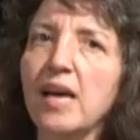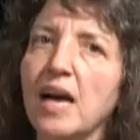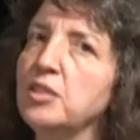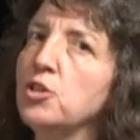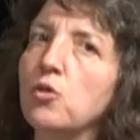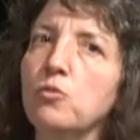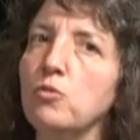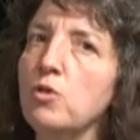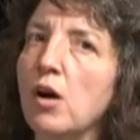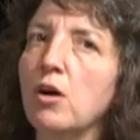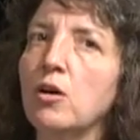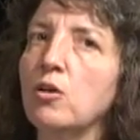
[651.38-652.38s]
I don't
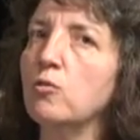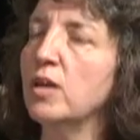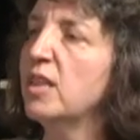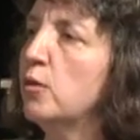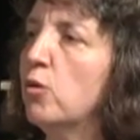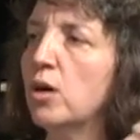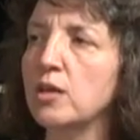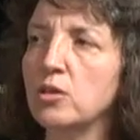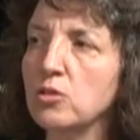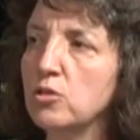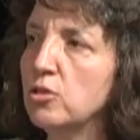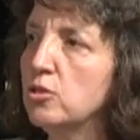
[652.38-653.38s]
know, and they want to
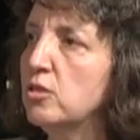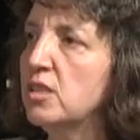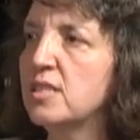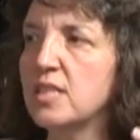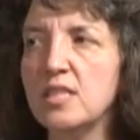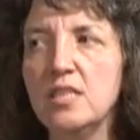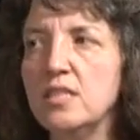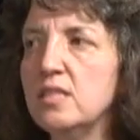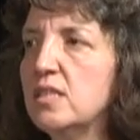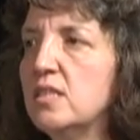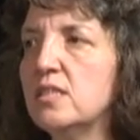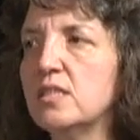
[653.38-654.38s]
learn, it's
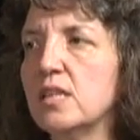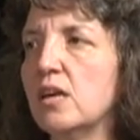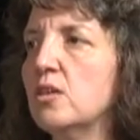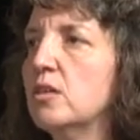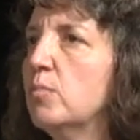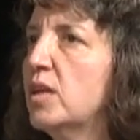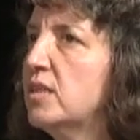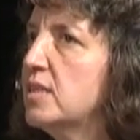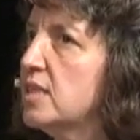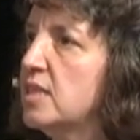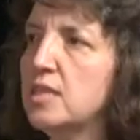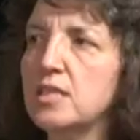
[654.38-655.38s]
easy to tell them and it's
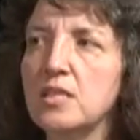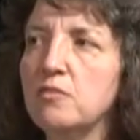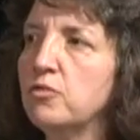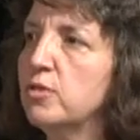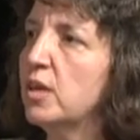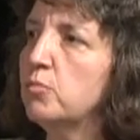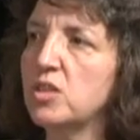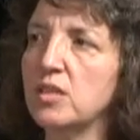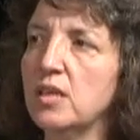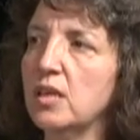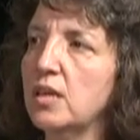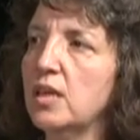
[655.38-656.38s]
easy for them to
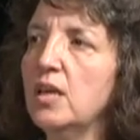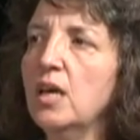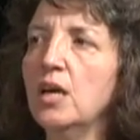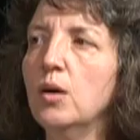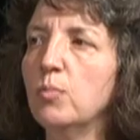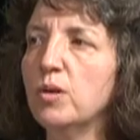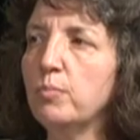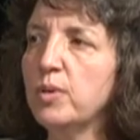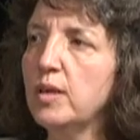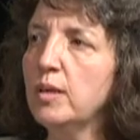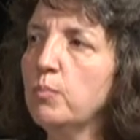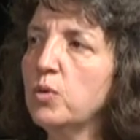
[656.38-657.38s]
get it. But
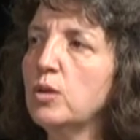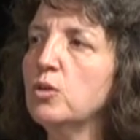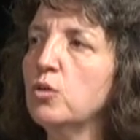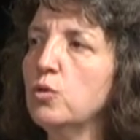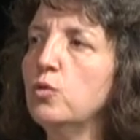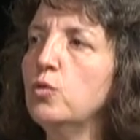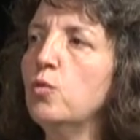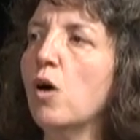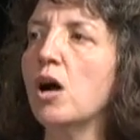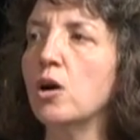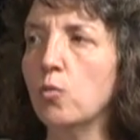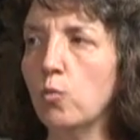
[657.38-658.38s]
people who
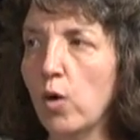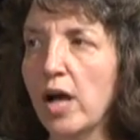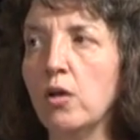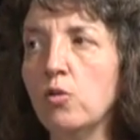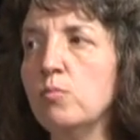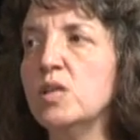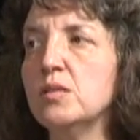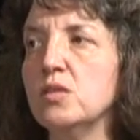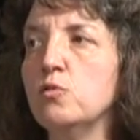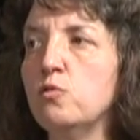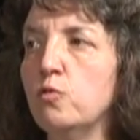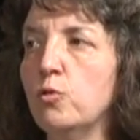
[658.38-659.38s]
are well
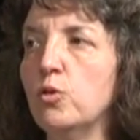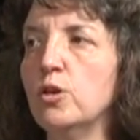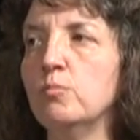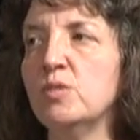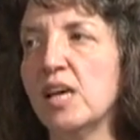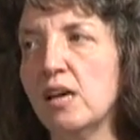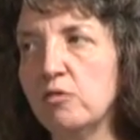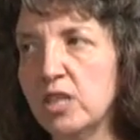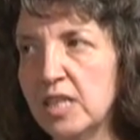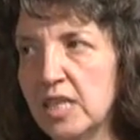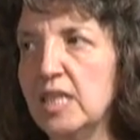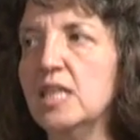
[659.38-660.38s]
misinformed, have
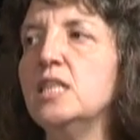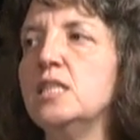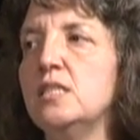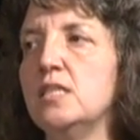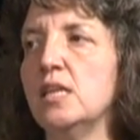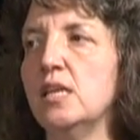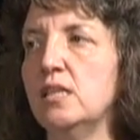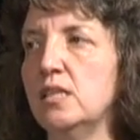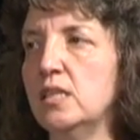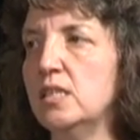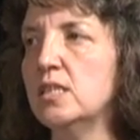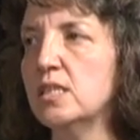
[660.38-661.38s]
it inundated
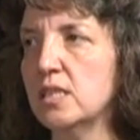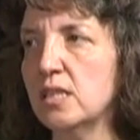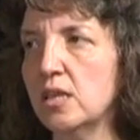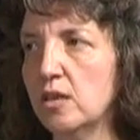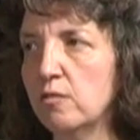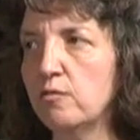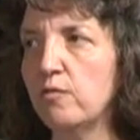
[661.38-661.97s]
into their